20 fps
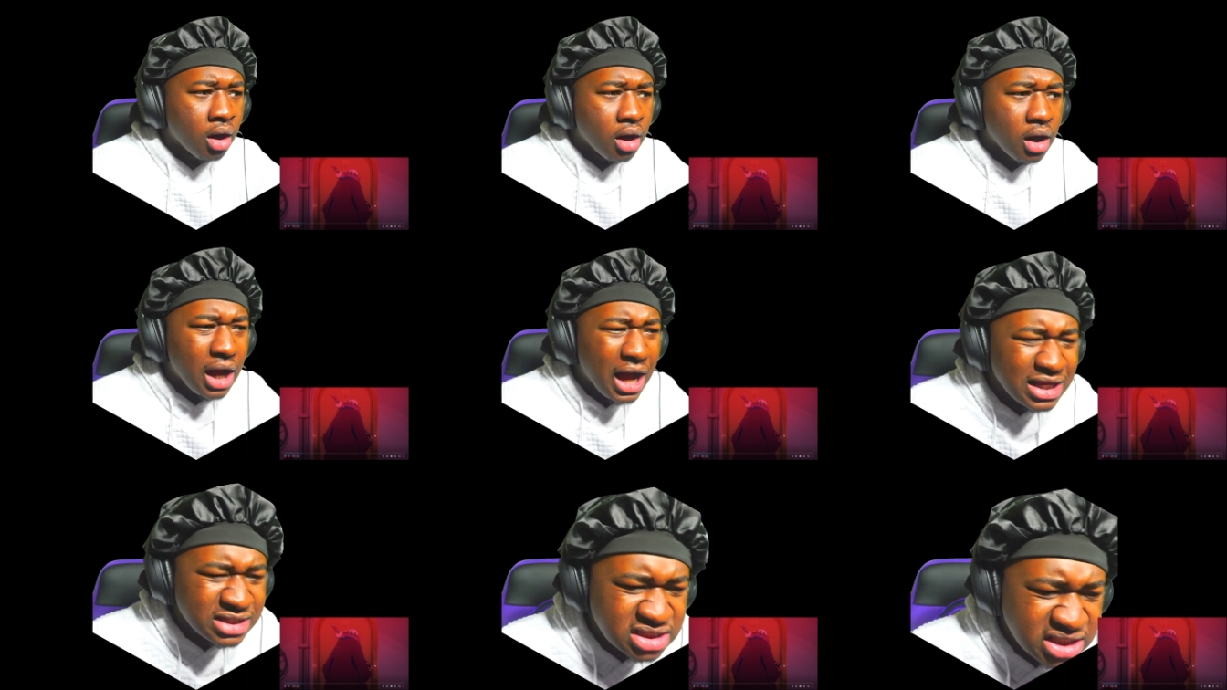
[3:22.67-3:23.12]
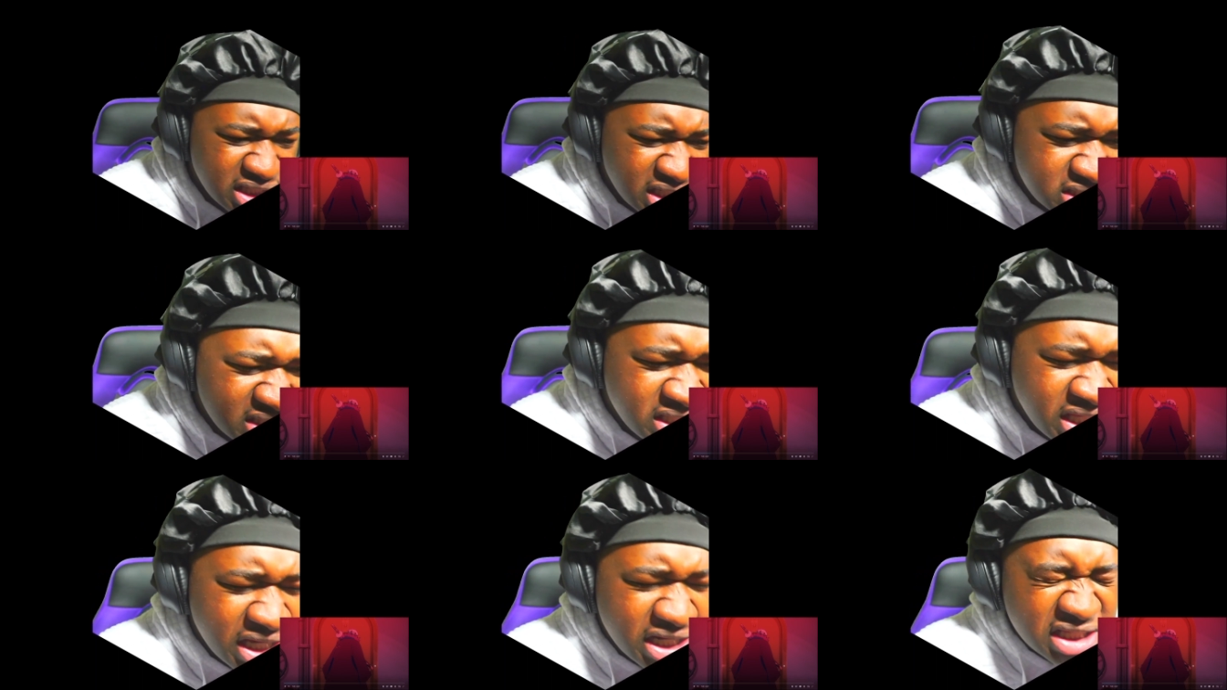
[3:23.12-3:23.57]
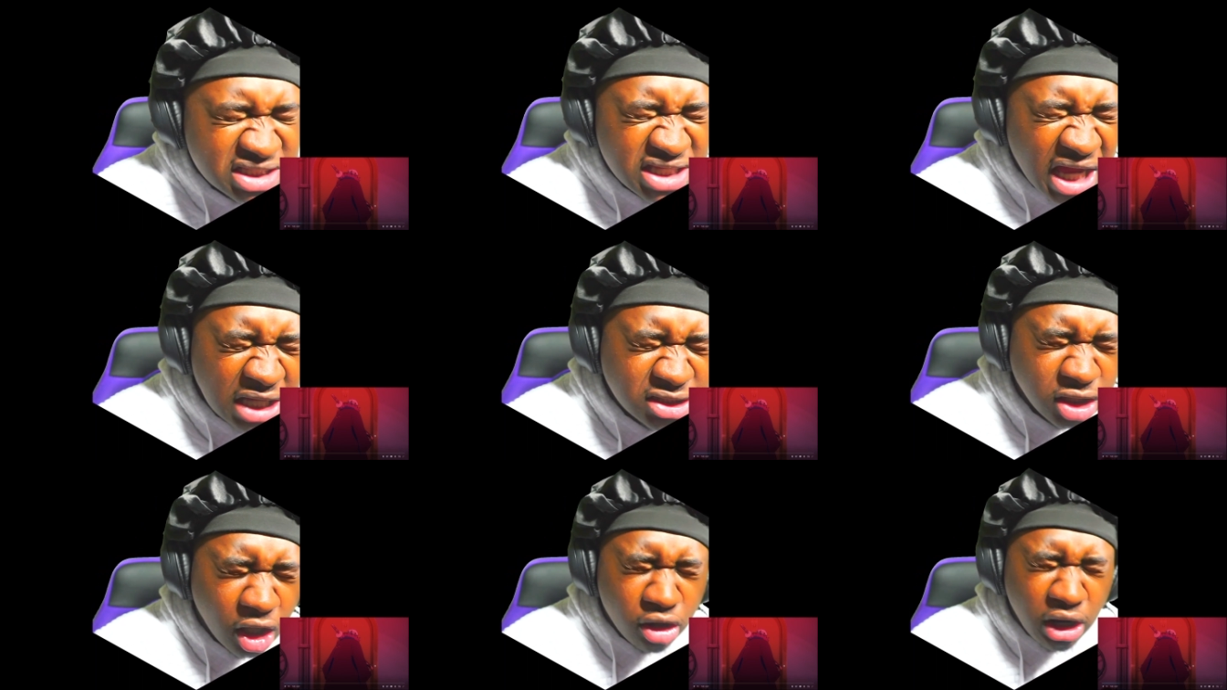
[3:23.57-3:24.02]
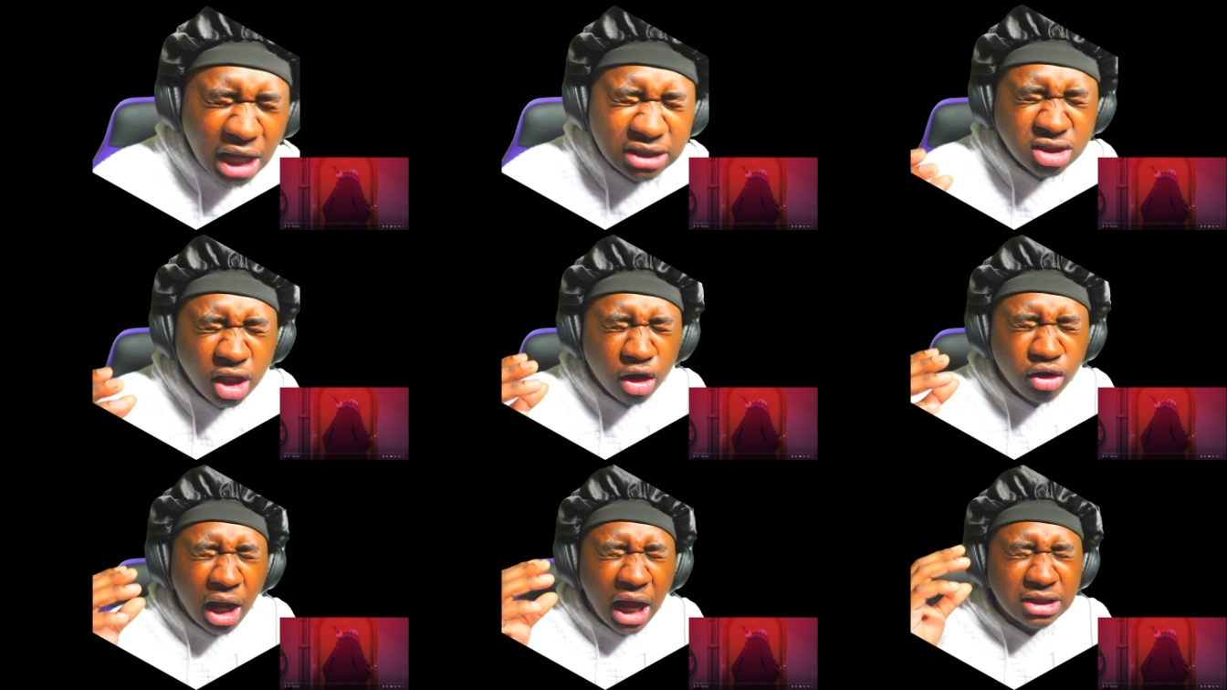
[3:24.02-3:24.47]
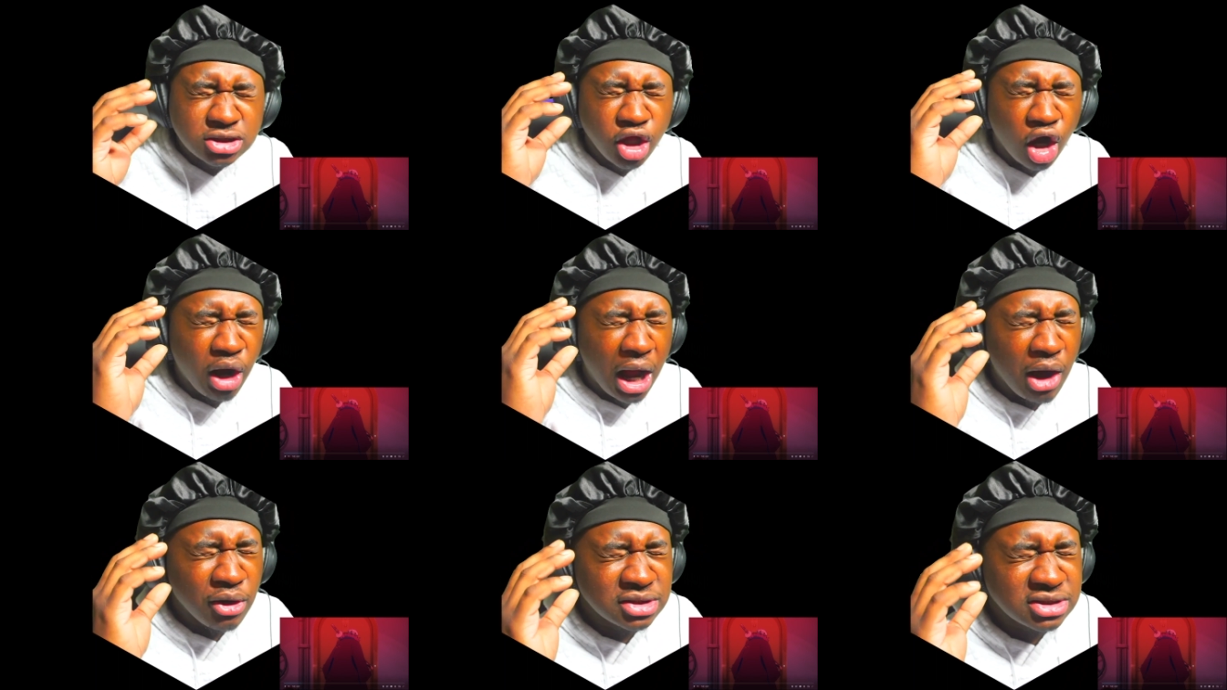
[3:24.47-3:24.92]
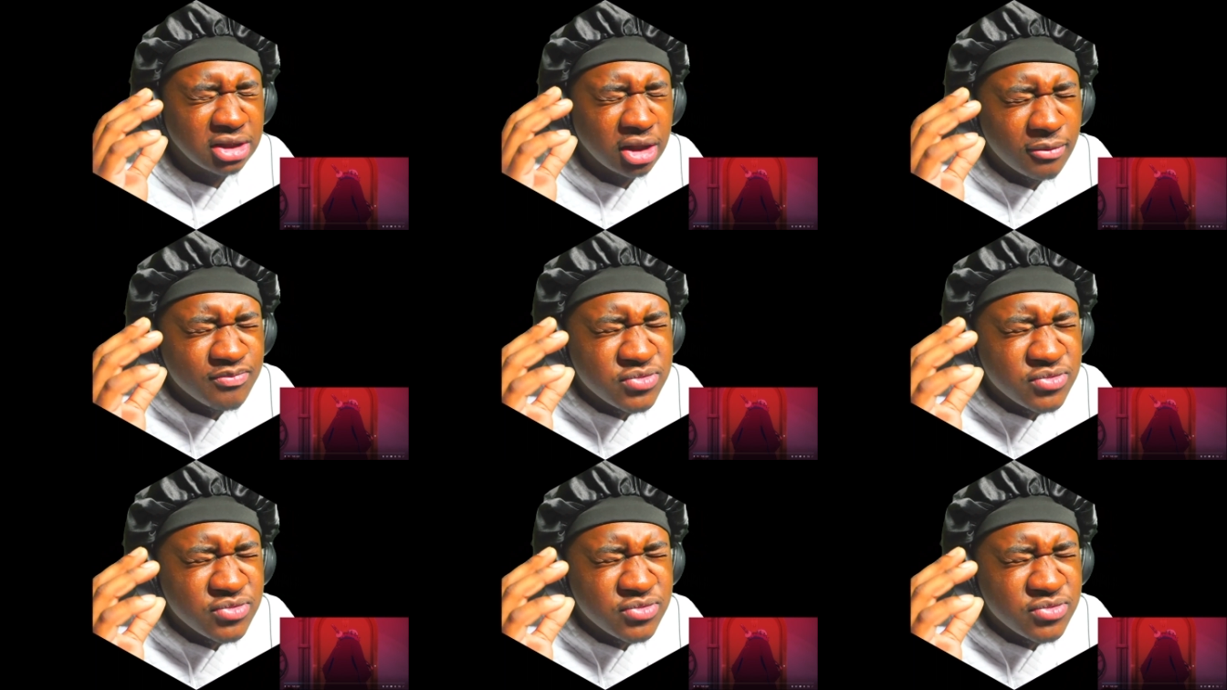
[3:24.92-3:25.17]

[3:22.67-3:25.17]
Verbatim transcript: I seen titties. I thought, I thought, I thought I was.